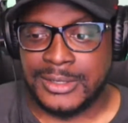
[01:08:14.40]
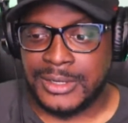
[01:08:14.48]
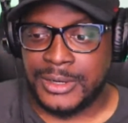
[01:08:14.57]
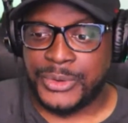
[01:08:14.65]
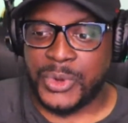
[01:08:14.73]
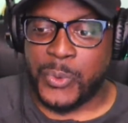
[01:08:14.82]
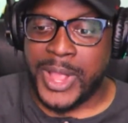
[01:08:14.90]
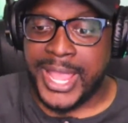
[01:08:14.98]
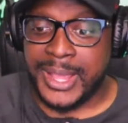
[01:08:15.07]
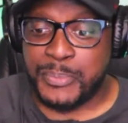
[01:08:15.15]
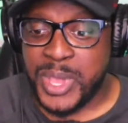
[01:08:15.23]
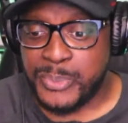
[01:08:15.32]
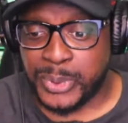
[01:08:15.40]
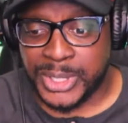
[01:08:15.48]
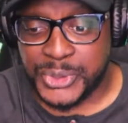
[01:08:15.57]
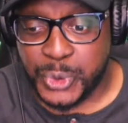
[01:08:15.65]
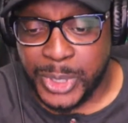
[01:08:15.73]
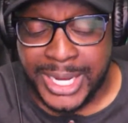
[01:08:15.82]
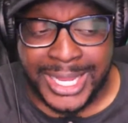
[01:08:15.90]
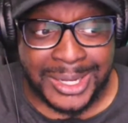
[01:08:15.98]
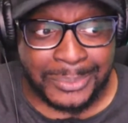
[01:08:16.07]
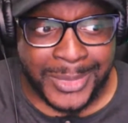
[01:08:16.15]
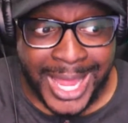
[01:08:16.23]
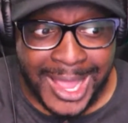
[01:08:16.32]
The way people are treating
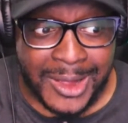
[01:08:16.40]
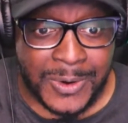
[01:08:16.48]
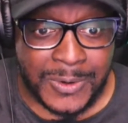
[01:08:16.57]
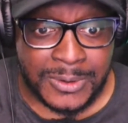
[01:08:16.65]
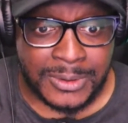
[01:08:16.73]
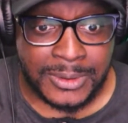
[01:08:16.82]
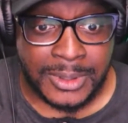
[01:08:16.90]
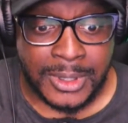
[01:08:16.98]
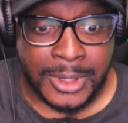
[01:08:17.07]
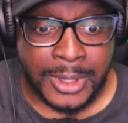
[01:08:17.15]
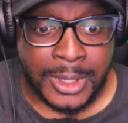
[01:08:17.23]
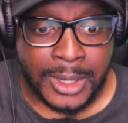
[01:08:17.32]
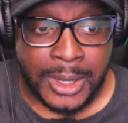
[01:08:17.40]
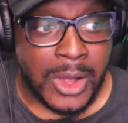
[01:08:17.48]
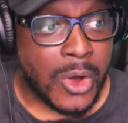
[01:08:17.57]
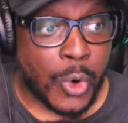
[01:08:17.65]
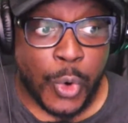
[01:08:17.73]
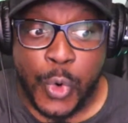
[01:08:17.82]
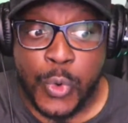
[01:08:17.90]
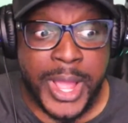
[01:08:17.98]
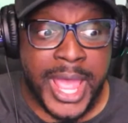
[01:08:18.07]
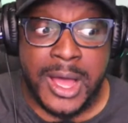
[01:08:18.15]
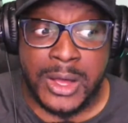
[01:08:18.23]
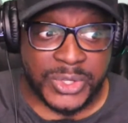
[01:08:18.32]
him now, who
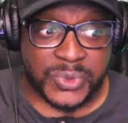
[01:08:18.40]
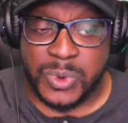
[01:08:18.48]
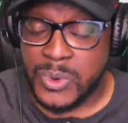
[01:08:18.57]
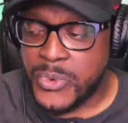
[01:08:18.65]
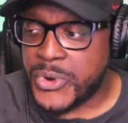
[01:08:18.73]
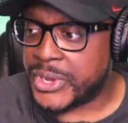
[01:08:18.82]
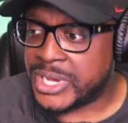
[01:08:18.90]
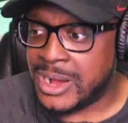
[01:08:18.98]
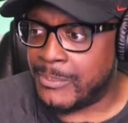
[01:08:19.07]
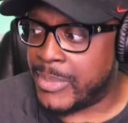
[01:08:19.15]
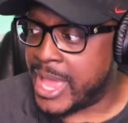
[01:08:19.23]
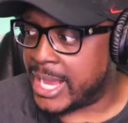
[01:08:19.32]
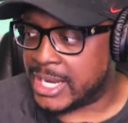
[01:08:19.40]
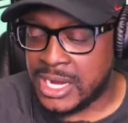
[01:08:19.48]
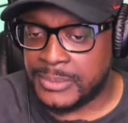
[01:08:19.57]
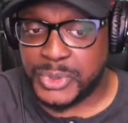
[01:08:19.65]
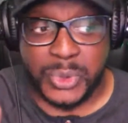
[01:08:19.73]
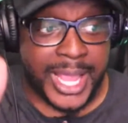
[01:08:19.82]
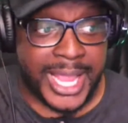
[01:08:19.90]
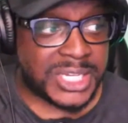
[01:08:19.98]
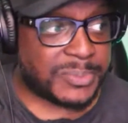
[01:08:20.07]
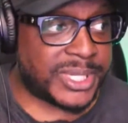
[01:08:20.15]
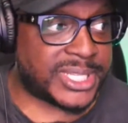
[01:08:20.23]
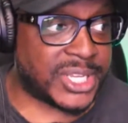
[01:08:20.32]
else would want to come to an
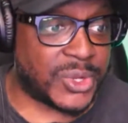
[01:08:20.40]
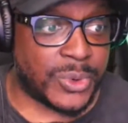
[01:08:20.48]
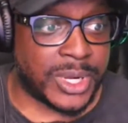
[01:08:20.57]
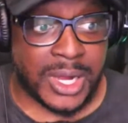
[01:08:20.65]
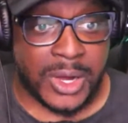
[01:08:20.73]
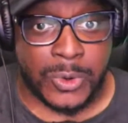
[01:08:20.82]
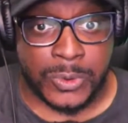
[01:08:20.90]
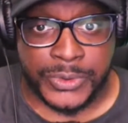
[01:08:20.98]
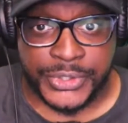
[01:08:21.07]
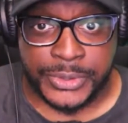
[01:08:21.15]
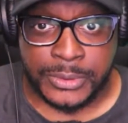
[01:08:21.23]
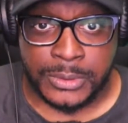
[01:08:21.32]
HBCU and coach?